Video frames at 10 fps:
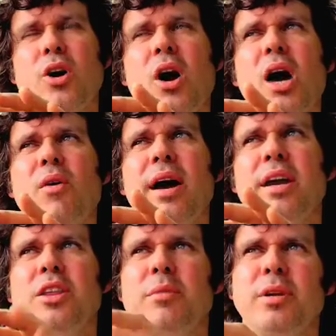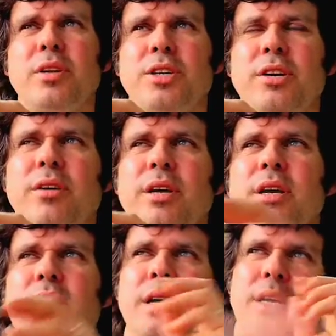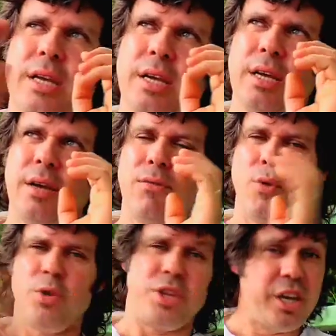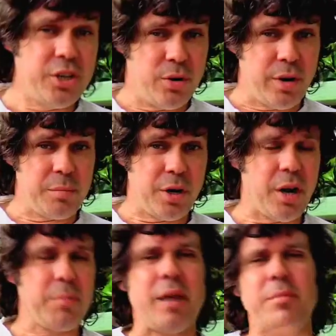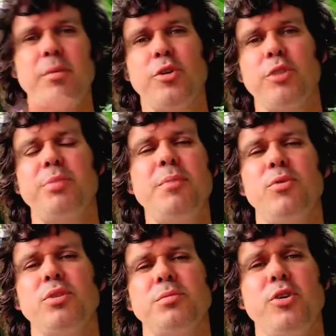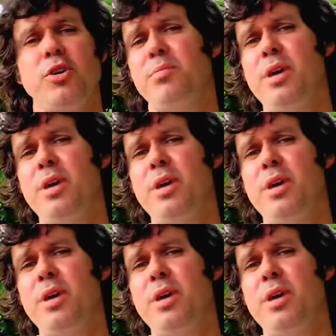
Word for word: and the hierarchy and the military for what they're doing, but I don't blame the American people because American